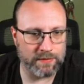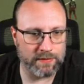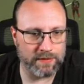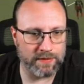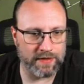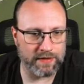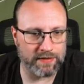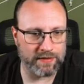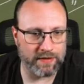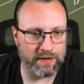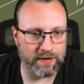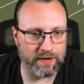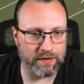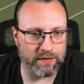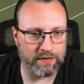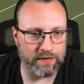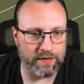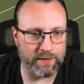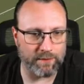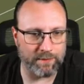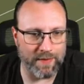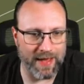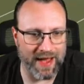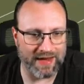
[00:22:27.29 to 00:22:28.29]
Get there, the
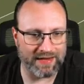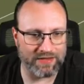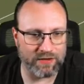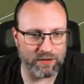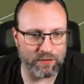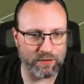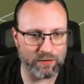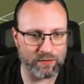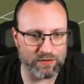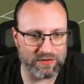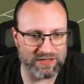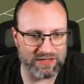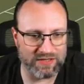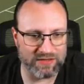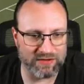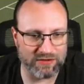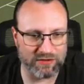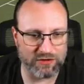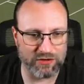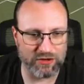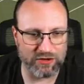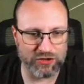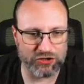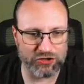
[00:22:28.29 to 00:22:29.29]
Magno. What do you,
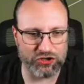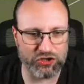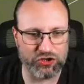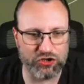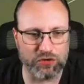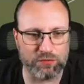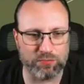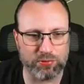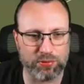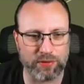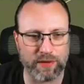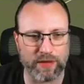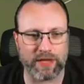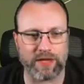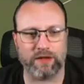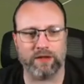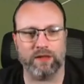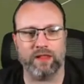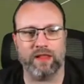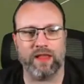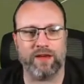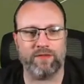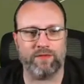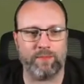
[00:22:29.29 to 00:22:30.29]
look at you playing
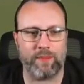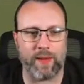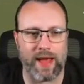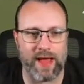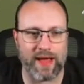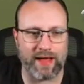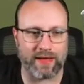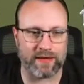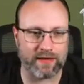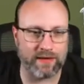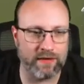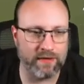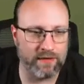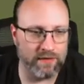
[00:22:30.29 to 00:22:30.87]
left back.